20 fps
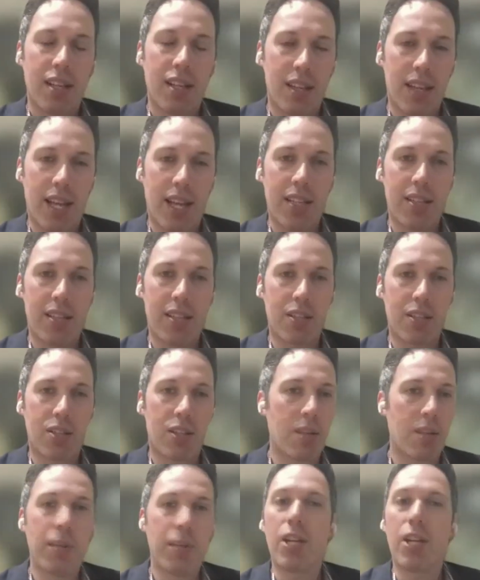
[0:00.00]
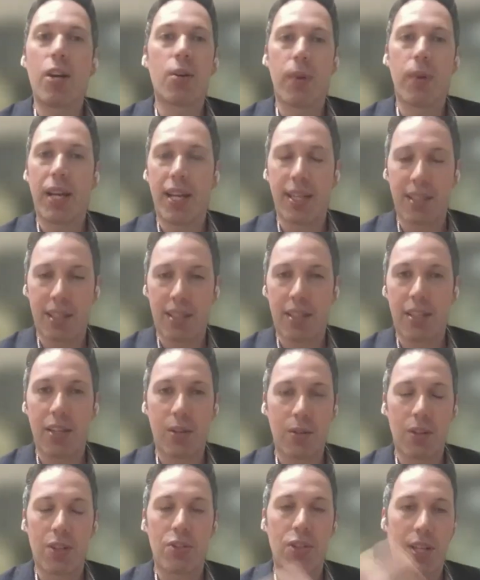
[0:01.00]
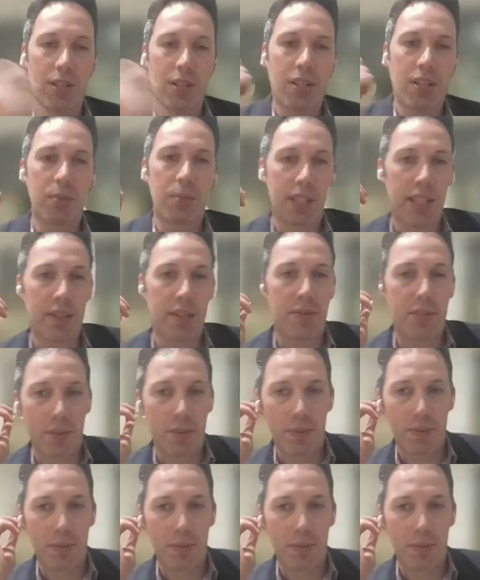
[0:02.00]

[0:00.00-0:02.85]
that there's going to be no way uh-huh. that they're going to change their beliefs.